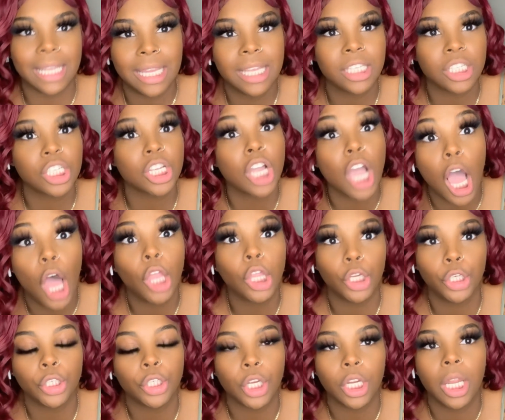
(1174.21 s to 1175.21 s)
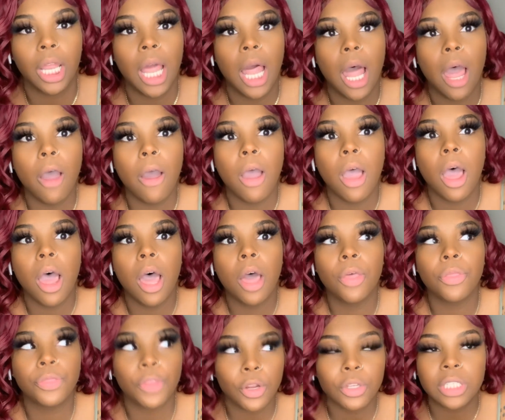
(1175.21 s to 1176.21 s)
inch colored
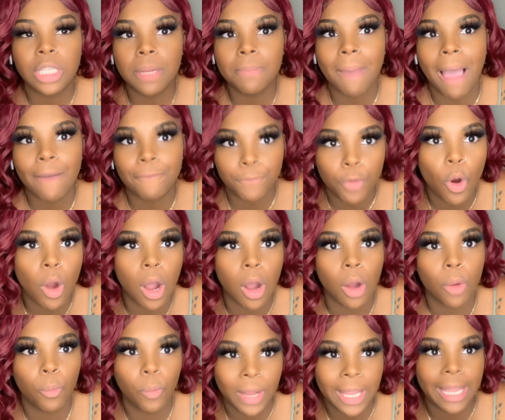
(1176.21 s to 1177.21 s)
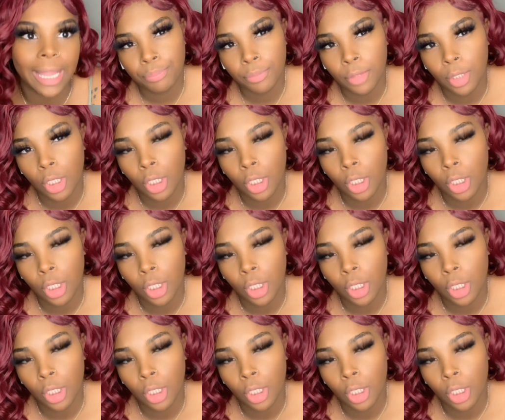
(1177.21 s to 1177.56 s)
13 by 4 week.